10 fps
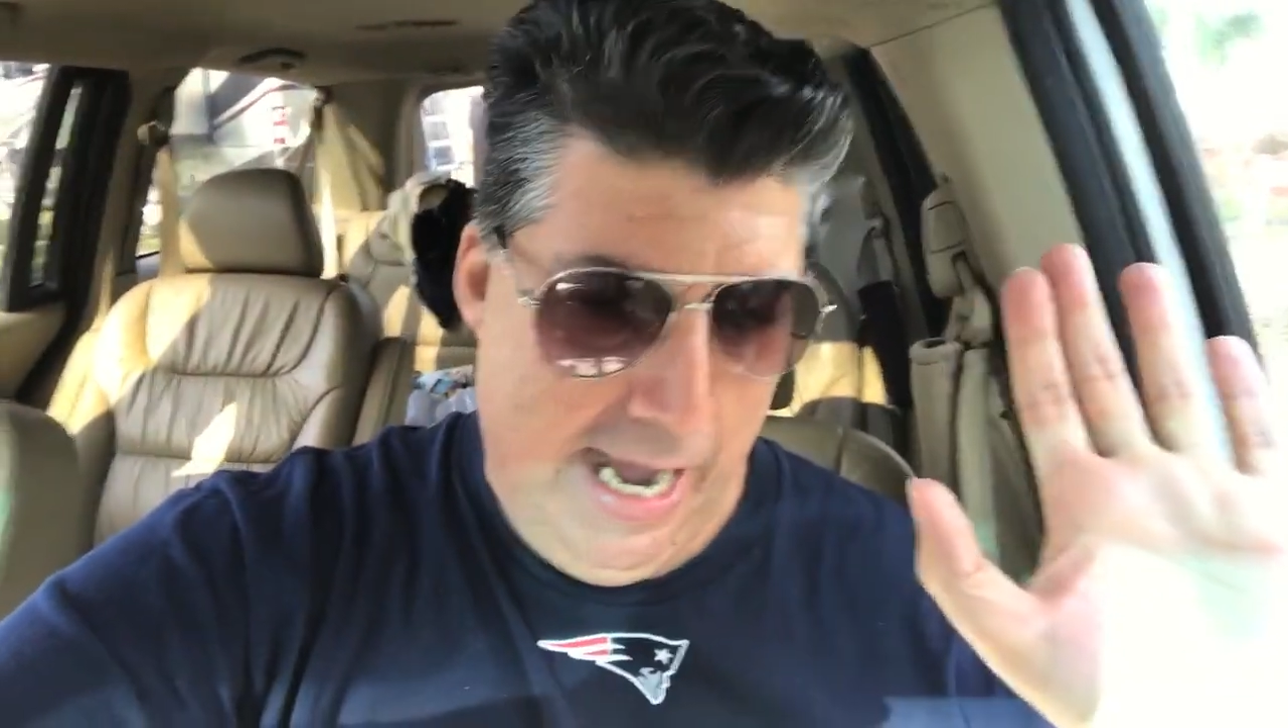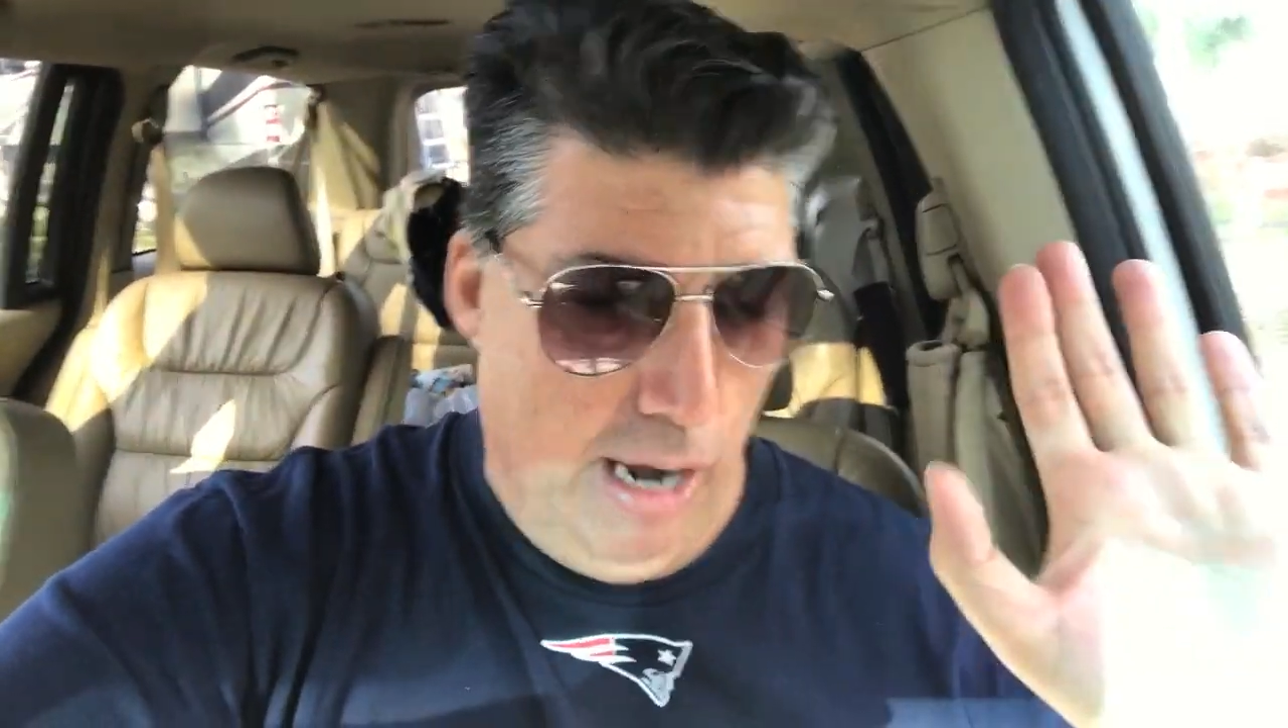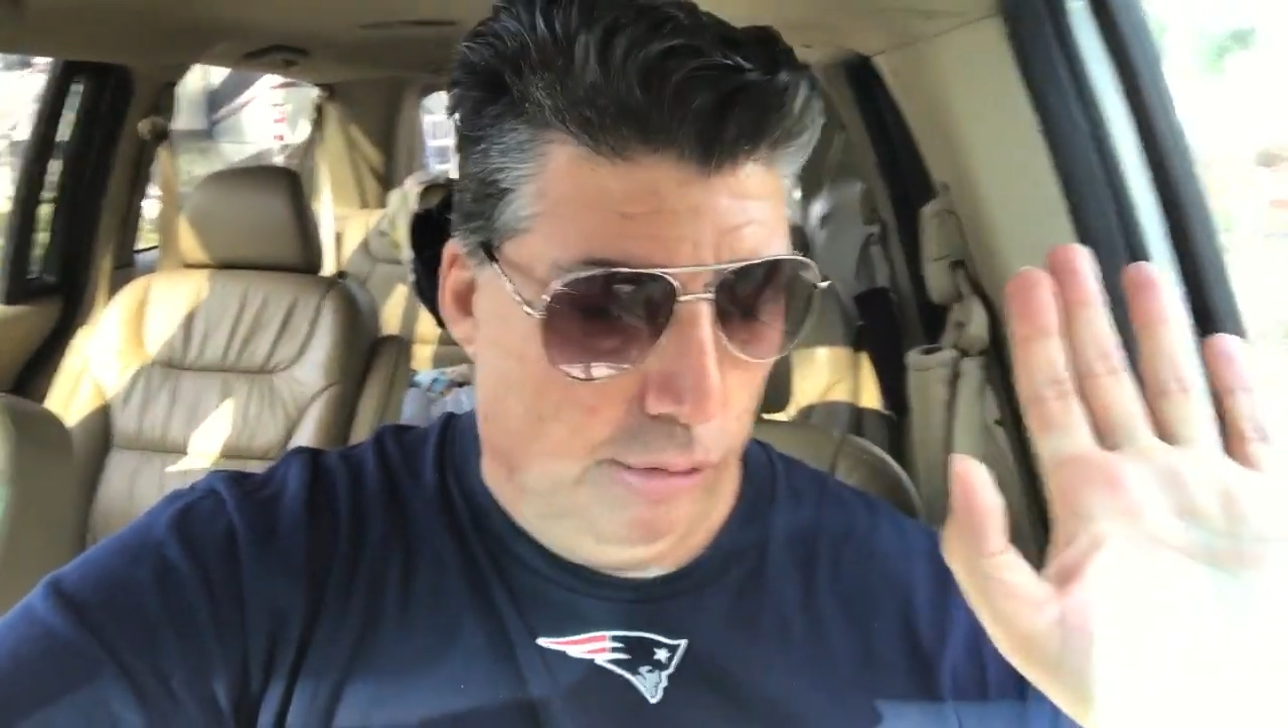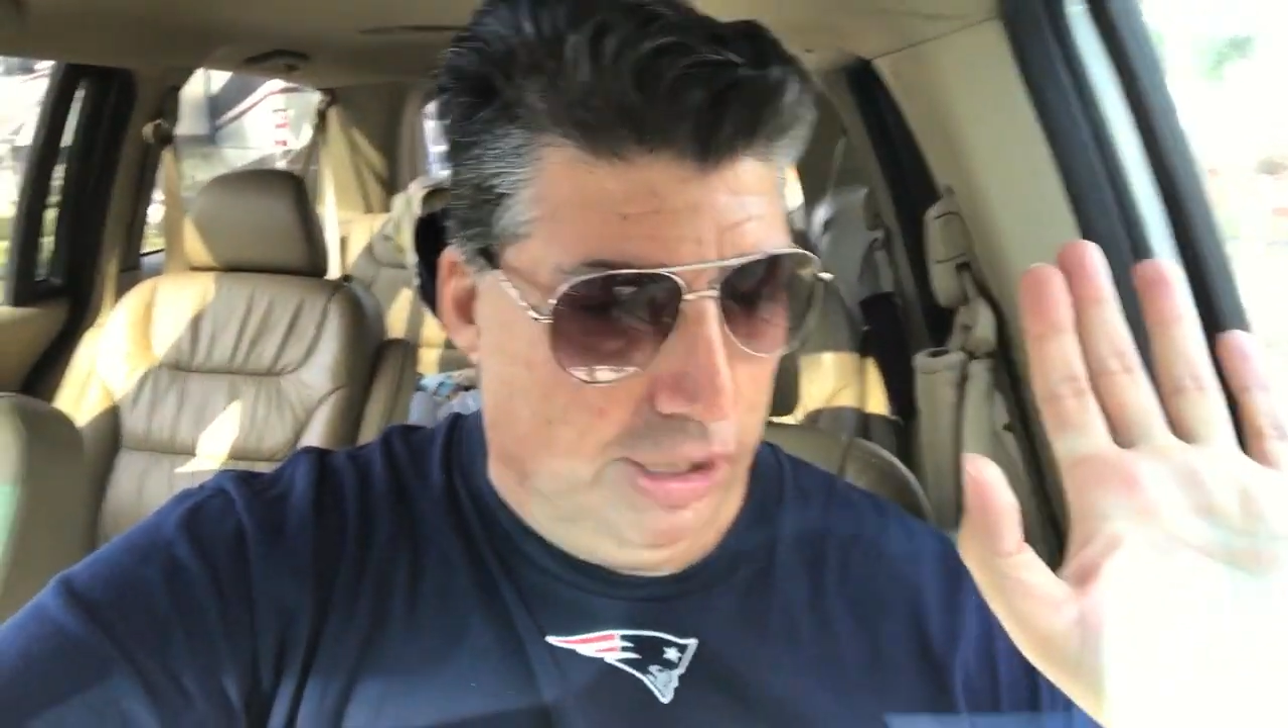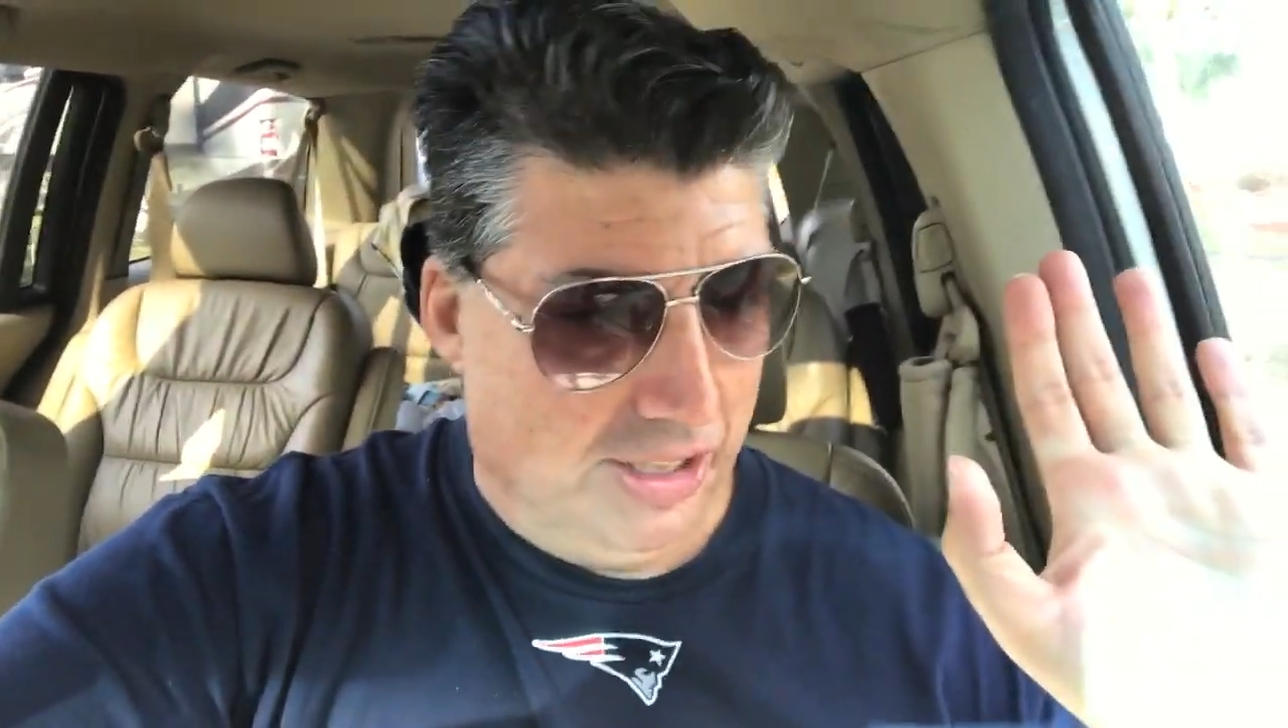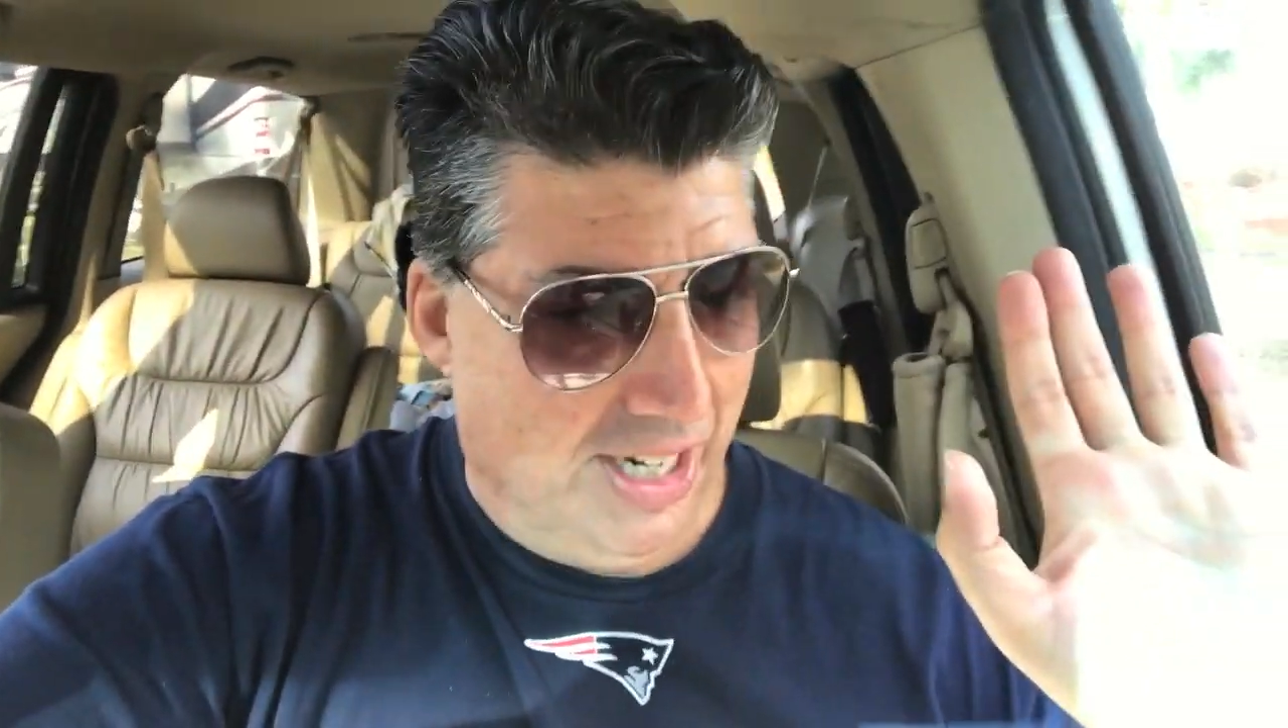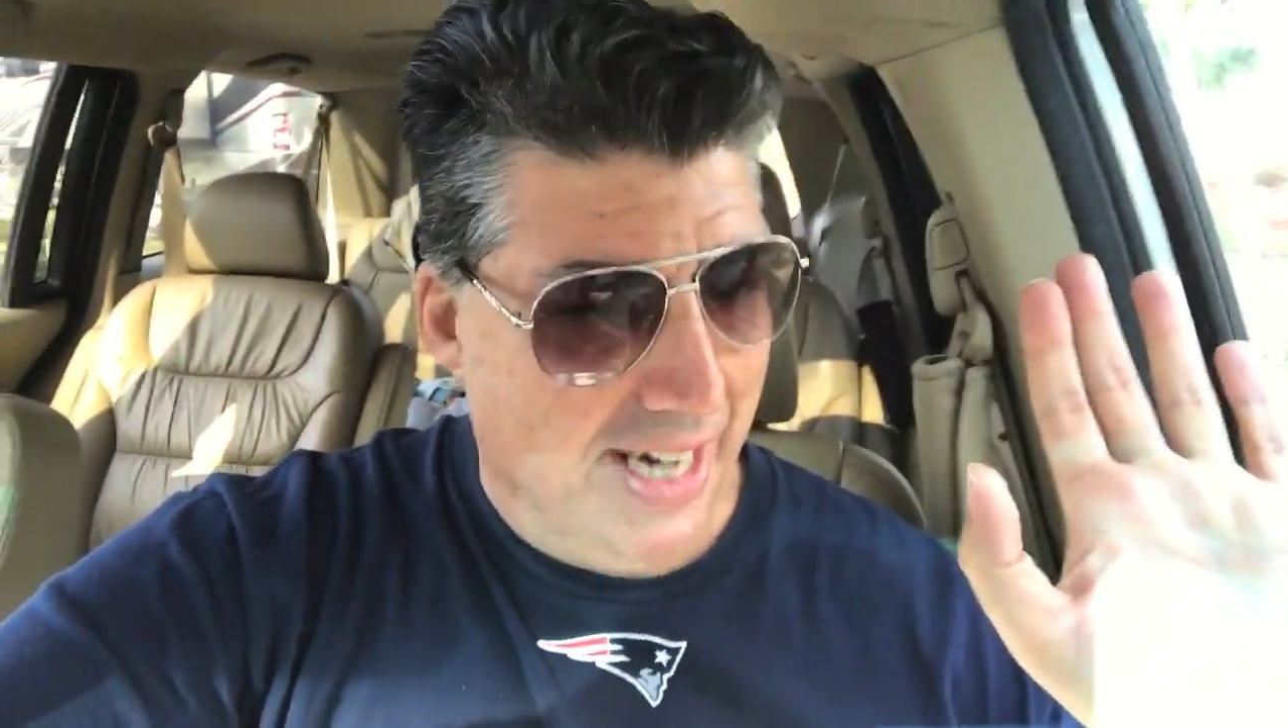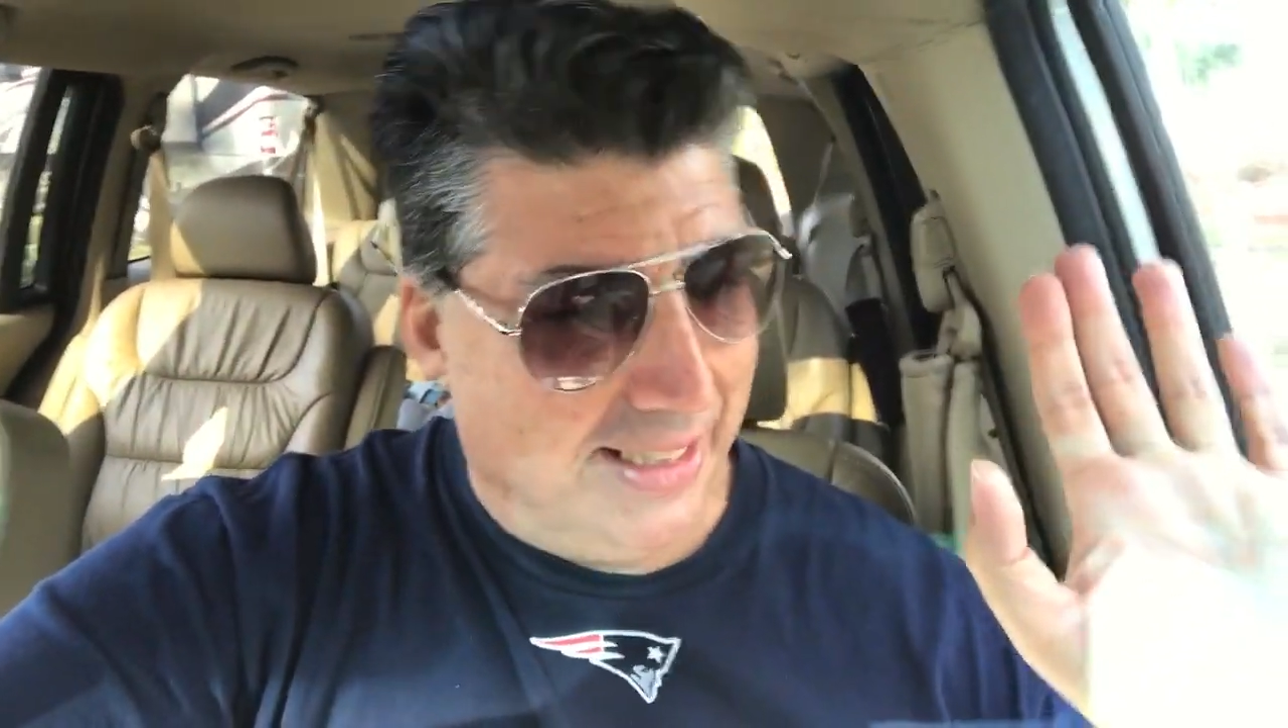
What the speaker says: I was just in a